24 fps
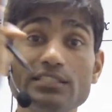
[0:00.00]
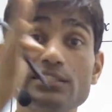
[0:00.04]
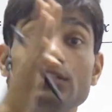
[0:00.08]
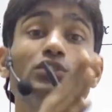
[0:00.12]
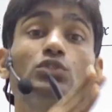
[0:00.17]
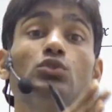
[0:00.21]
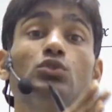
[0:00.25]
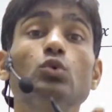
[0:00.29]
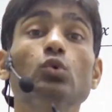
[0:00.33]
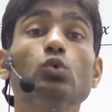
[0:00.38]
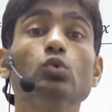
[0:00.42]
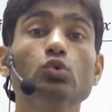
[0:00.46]

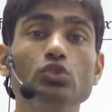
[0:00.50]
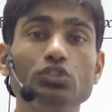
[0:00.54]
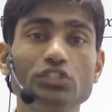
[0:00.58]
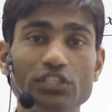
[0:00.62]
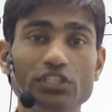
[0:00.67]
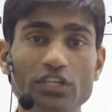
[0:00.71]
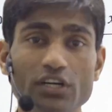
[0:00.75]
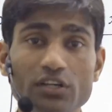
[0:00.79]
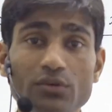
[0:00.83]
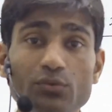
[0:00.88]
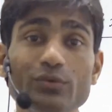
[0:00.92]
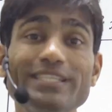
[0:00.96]

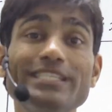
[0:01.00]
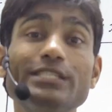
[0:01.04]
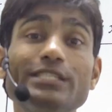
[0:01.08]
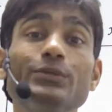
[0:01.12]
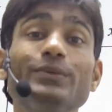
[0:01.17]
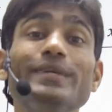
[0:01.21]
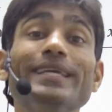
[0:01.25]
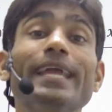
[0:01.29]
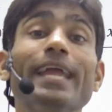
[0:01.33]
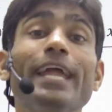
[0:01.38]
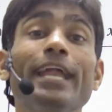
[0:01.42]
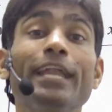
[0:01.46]
solution which
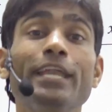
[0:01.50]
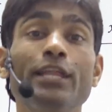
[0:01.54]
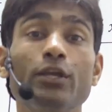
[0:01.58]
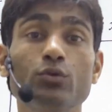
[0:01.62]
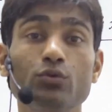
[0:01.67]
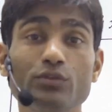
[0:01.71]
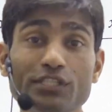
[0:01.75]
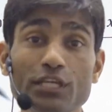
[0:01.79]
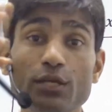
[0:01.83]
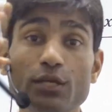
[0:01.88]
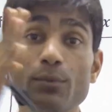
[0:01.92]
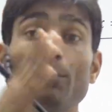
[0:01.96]
we get
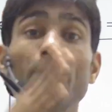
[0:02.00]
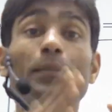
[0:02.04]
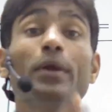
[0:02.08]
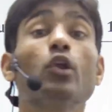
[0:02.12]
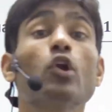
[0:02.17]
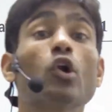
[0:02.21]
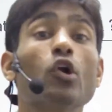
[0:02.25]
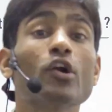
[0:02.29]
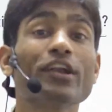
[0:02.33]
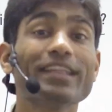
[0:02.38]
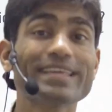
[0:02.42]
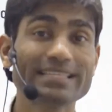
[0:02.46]
using
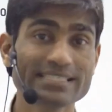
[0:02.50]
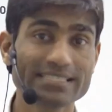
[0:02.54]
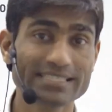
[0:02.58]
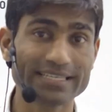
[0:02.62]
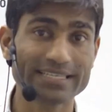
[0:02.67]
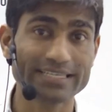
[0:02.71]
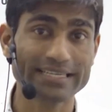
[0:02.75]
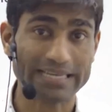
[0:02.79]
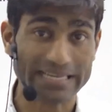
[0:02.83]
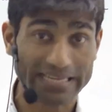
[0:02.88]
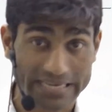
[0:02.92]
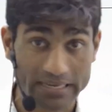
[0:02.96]

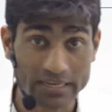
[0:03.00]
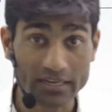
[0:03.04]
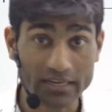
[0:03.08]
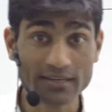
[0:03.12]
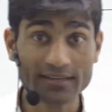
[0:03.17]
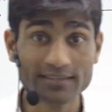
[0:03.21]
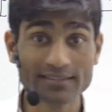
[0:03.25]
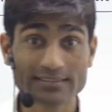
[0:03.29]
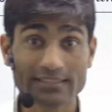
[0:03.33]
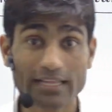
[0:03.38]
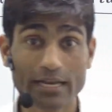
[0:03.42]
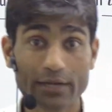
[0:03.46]
periodicity.
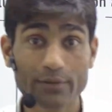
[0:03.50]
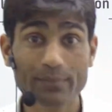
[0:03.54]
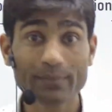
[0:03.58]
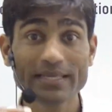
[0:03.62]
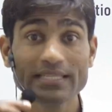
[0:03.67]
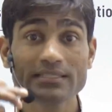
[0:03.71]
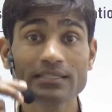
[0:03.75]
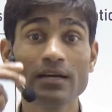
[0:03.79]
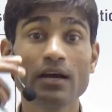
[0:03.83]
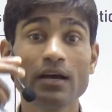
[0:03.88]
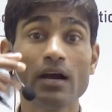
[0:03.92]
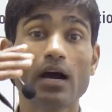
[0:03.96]
That
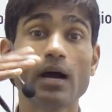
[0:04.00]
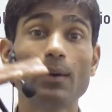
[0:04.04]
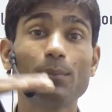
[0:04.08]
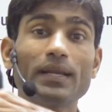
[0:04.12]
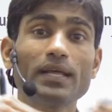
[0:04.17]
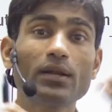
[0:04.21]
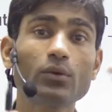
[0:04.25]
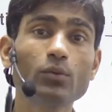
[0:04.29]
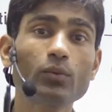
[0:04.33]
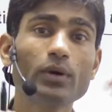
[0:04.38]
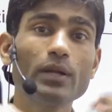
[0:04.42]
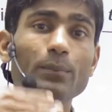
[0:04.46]
means
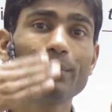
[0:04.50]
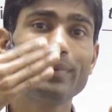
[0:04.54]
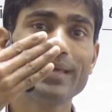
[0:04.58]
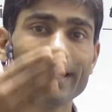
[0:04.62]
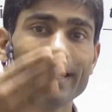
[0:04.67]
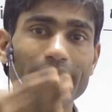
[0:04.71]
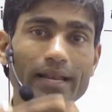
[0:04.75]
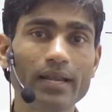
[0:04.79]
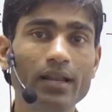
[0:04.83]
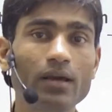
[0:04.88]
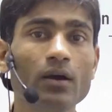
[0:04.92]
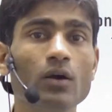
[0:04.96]
after one
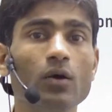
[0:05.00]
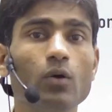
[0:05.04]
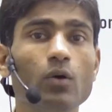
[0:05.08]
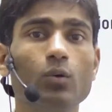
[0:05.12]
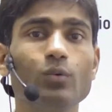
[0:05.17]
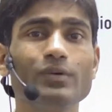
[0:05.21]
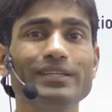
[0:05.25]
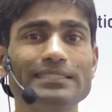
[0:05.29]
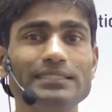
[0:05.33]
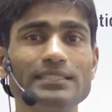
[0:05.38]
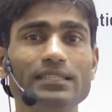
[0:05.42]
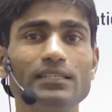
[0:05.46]
period
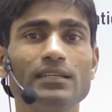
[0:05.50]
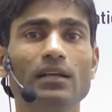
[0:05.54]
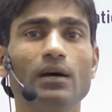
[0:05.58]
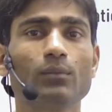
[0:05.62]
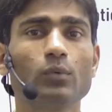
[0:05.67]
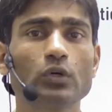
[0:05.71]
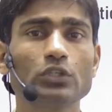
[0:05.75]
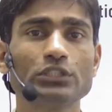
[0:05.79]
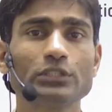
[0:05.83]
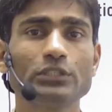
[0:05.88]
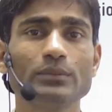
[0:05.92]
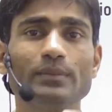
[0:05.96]
which theta
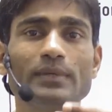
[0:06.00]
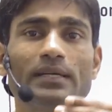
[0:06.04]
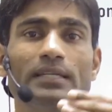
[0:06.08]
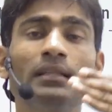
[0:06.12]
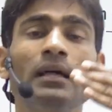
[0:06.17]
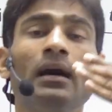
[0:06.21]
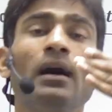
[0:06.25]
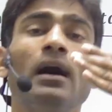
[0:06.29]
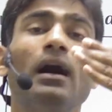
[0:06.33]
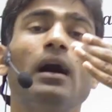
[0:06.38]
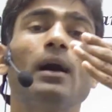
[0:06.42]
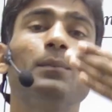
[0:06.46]
possible,
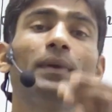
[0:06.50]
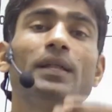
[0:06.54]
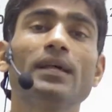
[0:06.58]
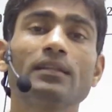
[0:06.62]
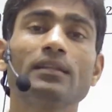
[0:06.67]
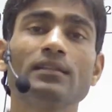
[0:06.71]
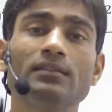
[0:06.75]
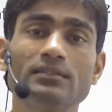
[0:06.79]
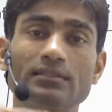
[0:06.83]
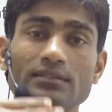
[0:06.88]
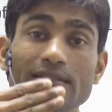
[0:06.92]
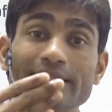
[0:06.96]
after
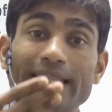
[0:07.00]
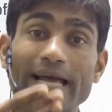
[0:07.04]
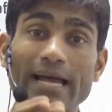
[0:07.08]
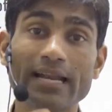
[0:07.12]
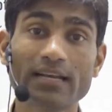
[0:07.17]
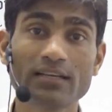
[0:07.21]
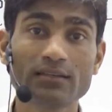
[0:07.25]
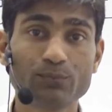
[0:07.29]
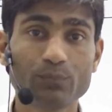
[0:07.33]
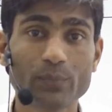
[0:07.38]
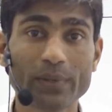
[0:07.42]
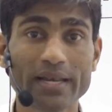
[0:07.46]

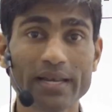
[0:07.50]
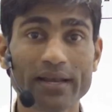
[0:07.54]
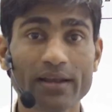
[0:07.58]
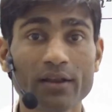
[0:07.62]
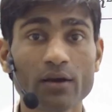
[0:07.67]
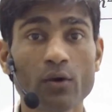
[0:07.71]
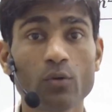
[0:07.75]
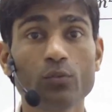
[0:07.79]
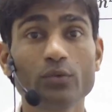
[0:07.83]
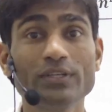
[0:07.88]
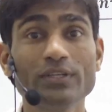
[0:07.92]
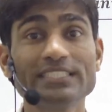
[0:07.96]
that period
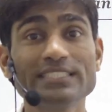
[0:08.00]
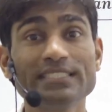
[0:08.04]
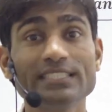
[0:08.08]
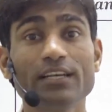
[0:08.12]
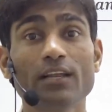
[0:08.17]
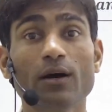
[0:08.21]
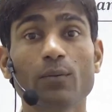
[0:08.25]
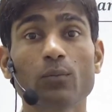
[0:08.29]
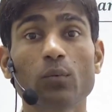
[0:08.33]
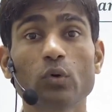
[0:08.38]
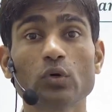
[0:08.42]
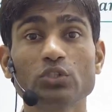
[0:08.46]
which
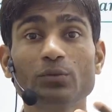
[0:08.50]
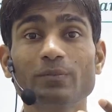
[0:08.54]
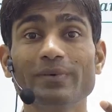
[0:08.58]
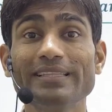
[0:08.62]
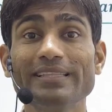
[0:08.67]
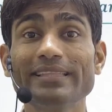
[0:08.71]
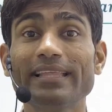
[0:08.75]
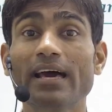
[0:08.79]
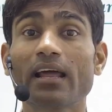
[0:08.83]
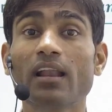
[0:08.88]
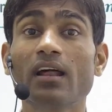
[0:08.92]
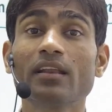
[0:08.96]
theta possible.
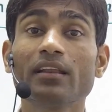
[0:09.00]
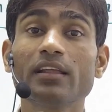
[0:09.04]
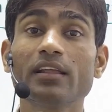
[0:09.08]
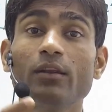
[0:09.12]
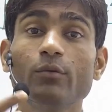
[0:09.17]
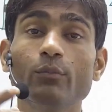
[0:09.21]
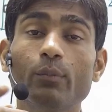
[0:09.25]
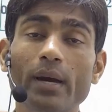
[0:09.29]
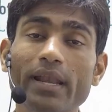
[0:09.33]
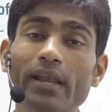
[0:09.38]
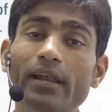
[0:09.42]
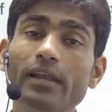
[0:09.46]
There are
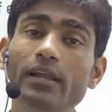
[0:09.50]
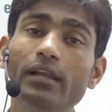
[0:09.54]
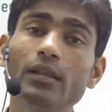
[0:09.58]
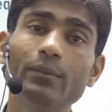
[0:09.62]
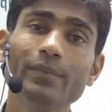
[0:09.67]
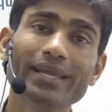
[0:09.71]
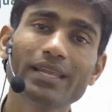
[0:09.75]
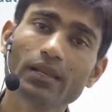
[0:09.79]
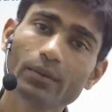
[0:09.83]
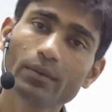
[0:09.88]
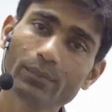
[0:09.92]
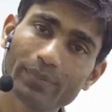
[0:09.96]
infinitely
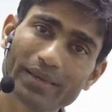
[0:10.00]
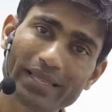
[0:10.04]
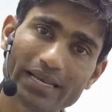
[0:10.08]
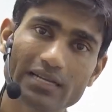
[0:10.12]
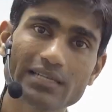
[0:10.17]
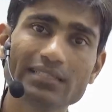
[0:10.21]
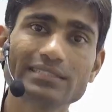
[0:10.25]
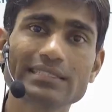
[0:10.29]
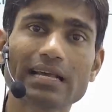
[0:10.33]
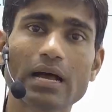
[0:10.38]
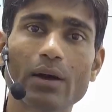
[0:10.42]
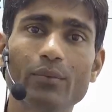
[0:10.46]
many
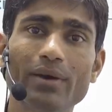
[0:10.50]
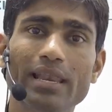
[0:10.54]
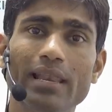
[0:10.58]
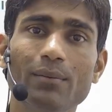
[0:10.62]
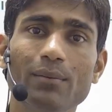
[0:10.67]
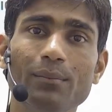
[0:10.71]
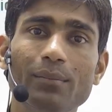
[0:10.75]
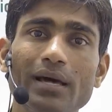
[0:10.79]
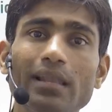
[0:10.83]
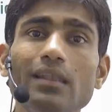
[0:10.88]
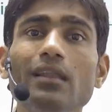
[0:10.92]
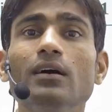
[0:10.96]
periods
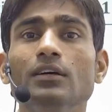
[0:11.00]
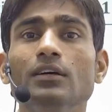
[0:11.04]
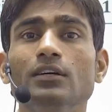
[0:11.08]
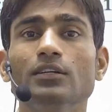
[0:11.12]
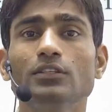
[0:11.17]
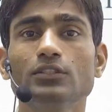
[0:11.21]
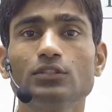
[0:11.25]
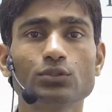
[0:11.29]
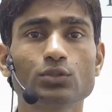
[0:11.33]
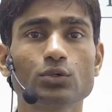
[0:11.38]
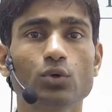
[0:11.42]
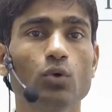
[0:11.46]
available.
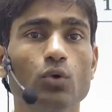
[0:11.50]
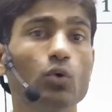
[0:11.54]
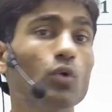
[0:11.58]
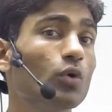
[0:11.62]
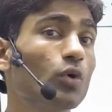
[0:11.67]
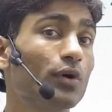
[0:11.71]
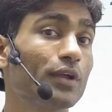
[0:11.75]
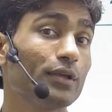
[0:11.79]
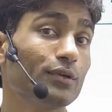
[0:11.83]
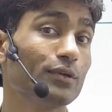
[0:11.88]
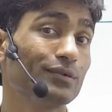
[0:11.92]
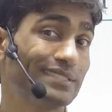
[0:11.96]
So
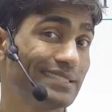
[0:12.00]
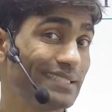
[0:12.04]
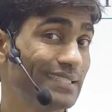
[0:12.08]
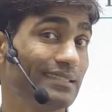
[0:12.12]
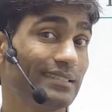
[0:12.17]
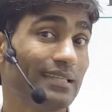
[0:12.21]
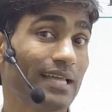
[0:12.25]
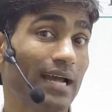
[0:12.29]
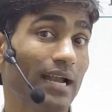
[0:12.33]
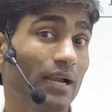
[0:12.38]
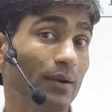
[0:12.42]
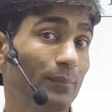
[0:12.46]
using
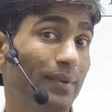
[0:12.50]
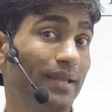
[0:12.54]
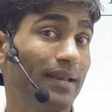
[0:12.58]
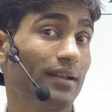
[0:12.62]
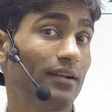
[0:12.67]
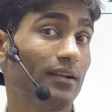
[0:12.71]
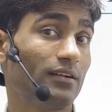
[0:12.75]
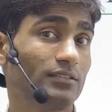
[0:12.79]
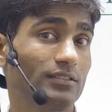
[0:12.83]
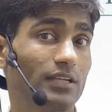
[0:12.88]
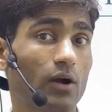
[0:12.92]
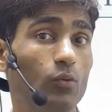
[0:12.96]
that
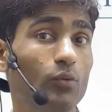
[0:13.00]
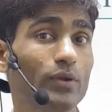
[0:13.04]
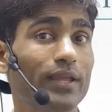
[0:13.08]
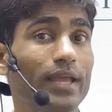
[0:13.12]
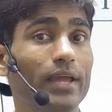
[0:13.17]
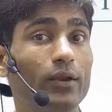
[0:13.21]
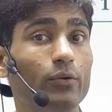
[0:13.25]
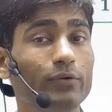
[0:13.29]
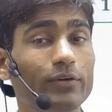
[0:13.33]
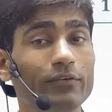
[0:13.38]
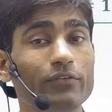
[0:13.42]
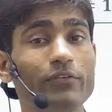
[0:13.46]
periods, how
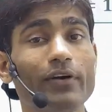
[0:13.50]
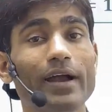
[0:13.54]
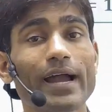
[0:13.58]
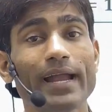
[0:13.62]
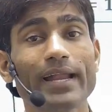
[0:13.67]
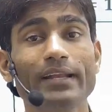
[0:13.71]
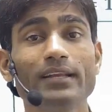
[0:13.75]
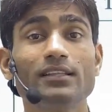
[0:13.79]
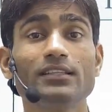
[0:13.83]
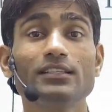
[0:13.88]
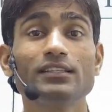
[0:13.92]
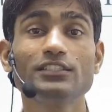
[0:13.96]
can we
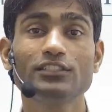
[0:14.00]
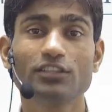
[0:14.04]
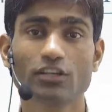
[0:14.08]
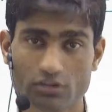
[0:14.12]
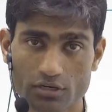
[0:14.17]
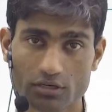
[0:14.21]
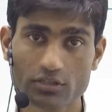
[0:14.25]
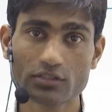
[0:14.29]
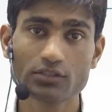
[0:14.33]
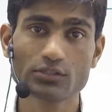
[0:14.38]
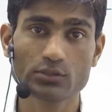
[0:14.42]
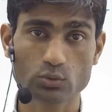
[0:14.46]
find the
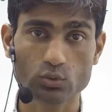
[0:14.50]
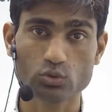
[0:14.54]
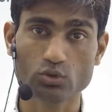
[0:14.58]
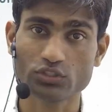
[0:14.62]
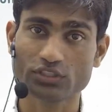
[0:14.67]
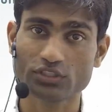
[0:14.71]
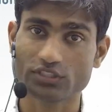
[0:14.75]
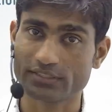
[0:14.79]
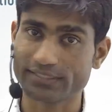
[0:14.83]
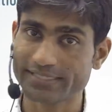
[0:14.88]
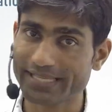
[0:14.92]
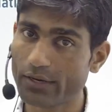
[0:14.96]
general
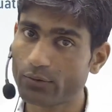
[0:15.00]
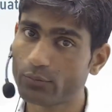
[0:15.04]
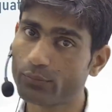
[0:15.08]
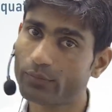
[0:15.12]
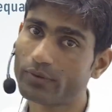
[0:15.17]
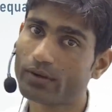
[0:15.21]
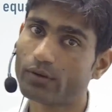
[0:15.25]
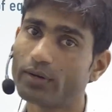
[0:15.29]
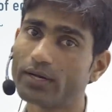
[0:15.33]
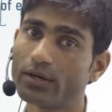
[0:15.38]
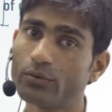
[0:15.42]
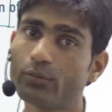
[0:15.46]
solution? That
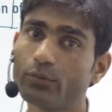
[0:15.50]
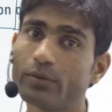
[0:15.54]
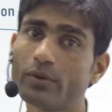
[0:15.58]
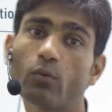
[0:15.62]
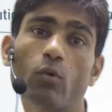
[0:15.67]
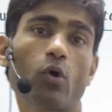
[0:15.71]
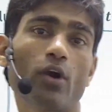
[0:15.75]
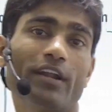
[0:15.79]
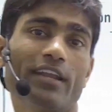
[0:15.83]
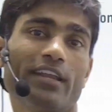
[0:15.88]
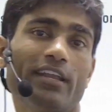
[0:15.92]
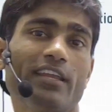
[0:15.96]
one we
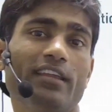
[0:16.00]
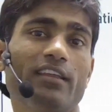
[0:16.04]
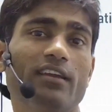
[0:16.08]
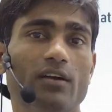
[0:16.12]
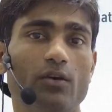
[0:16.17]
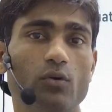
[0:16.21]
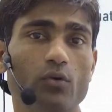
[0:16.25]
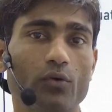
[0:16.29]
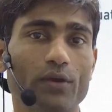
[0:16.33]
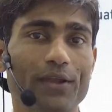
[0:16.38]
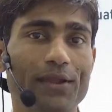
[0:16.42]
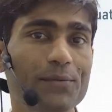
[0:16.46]
want here.
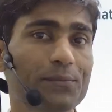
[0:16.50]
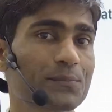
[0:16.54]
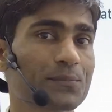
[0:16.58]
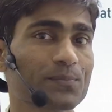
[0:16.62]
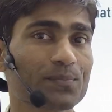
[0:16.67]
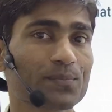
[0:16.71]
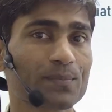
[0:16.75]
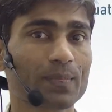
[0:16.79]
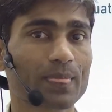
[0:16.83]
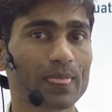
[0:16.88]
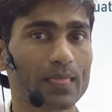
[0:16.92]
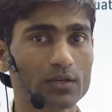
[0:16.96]
Okay,
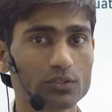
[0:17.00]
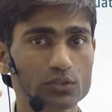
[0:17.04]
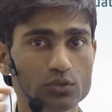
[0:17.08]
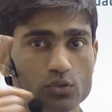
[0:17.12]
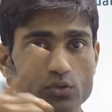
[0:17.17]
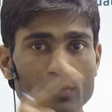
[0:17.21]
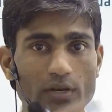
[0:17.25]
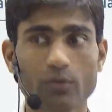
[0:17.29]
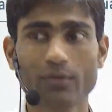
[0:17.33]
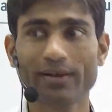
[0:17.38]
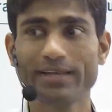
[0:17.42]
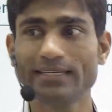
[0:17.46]
so
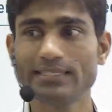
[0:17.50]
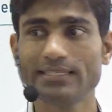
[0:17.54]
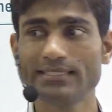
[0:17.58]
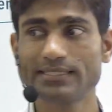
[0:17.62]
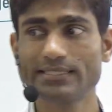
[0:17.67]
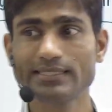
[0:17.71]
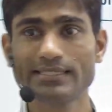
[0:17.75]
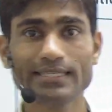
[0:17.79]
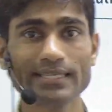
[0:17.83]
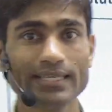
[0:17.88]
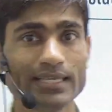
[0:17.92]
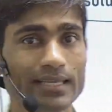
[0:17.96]
now let's
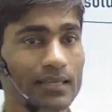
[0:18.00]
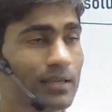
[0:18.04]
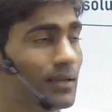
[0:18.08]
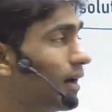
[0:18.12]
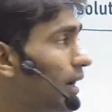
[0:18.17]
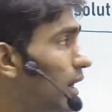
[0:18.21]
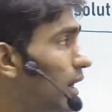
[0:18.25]
see how